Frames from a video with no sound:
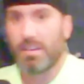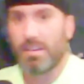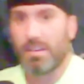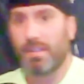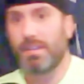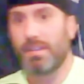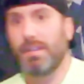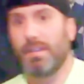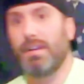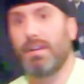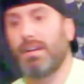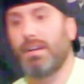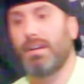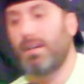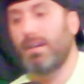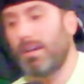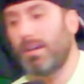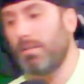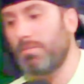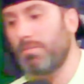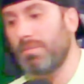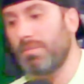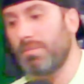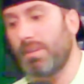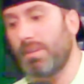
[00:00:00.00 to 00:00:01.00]
Yeah,
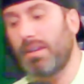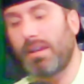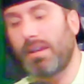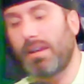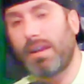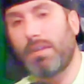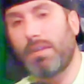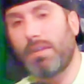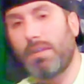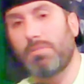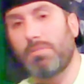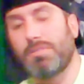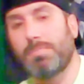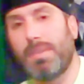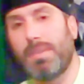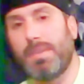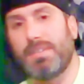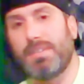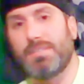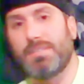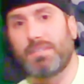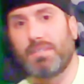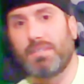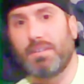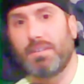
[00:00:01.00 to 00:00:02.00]
I was
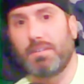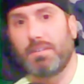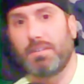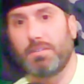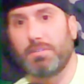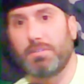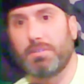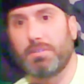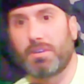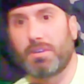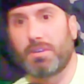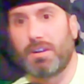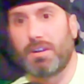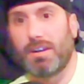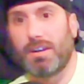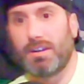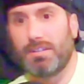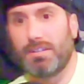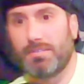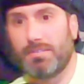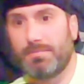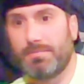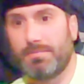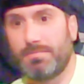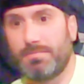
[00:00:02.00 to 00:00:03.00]
basically a loot crate,
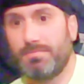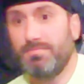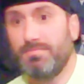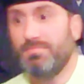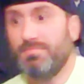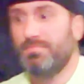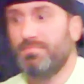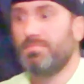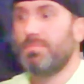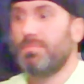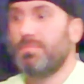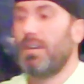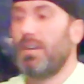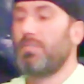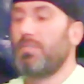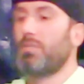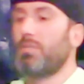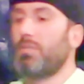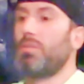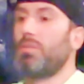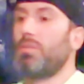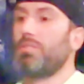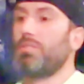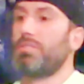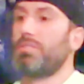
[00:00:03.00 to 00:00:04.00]
of
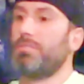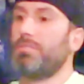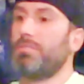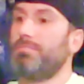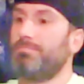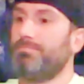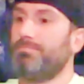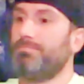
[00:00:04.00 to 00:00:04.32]
course.